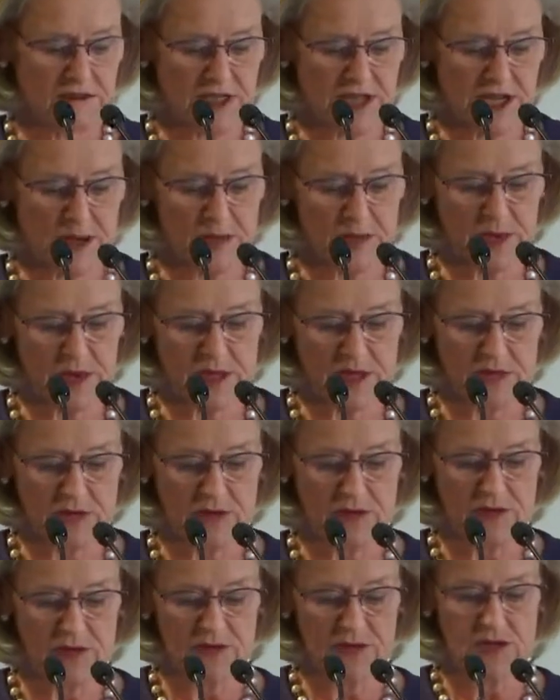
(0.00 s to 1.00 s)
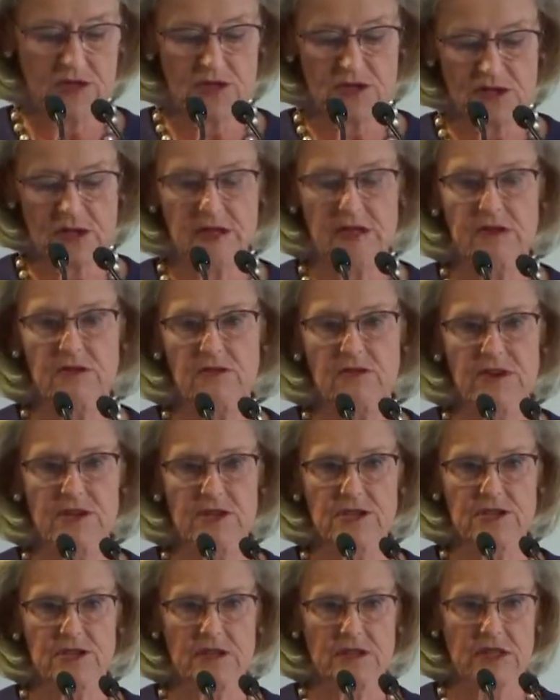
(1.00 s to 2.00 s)
the champions of social
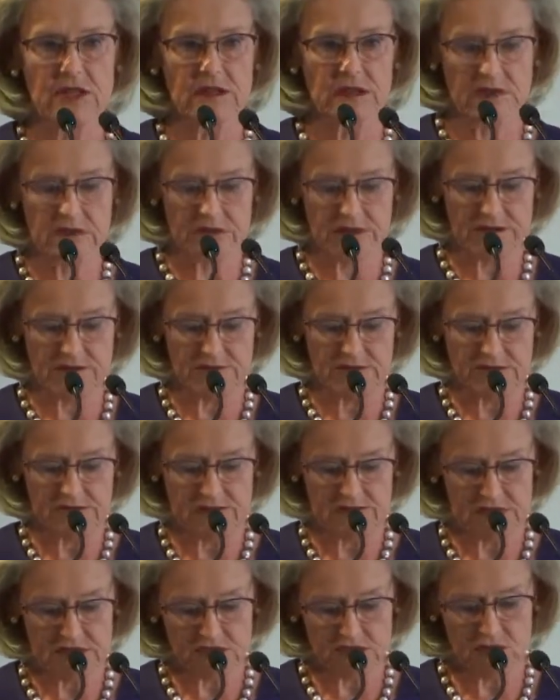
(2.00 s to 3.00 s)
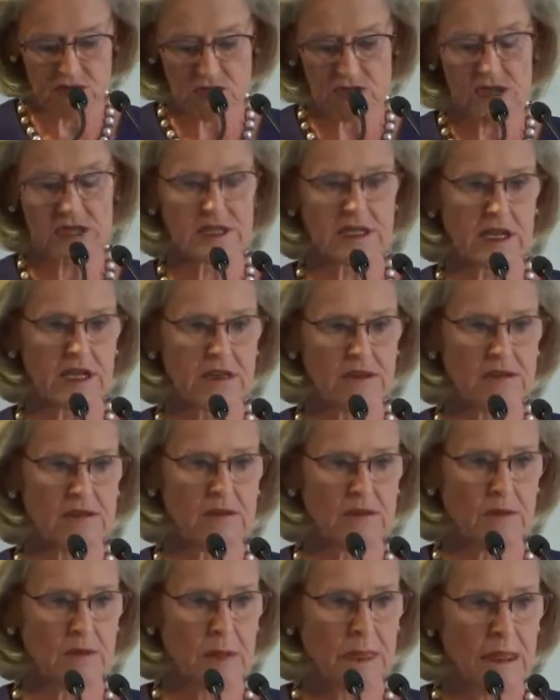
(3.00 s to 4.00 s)
innovation in the social
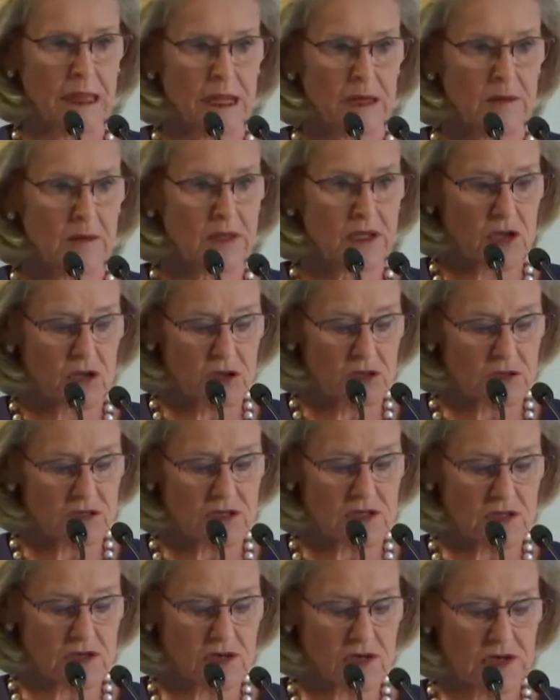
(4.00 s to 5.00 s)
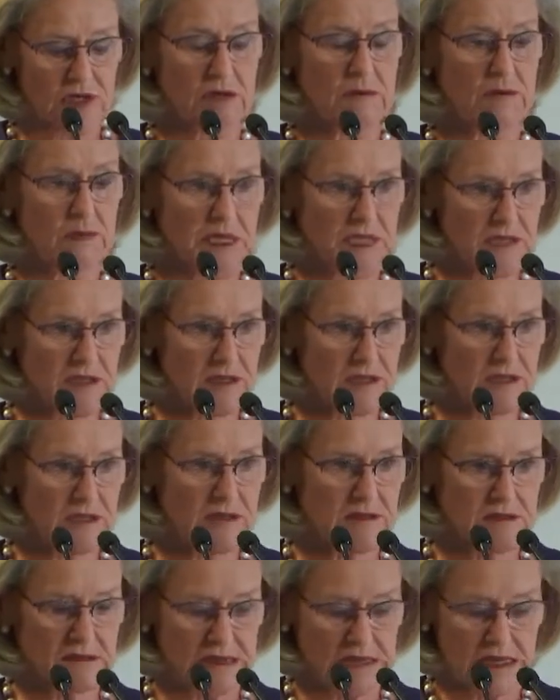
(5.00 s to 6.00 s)
sector, but also in
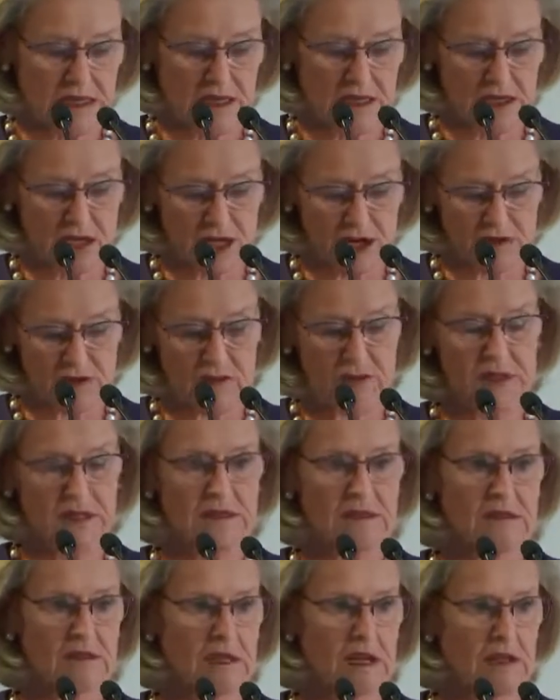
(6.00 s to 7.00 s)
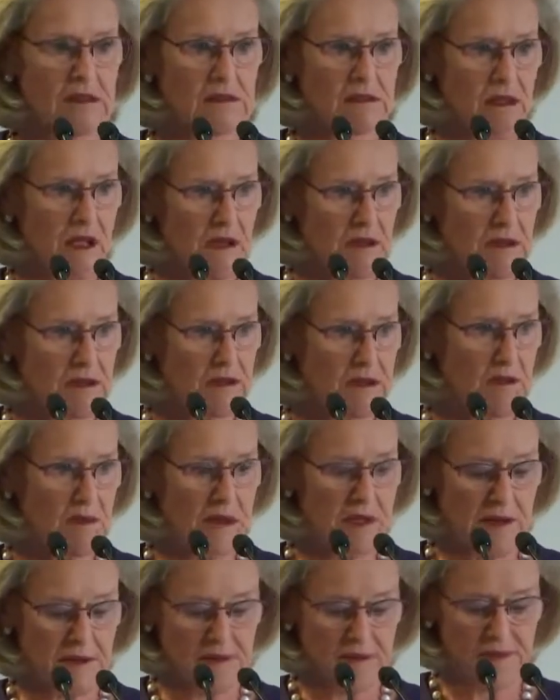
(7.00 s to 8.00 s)
business, government, and
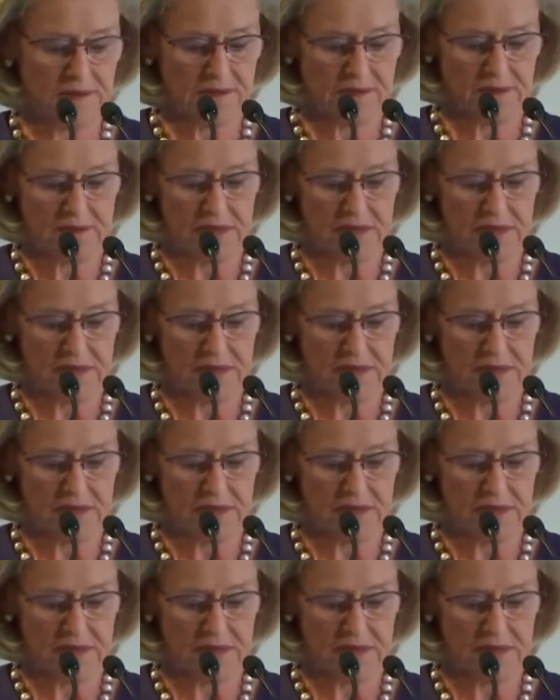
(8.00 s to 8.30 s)
academia.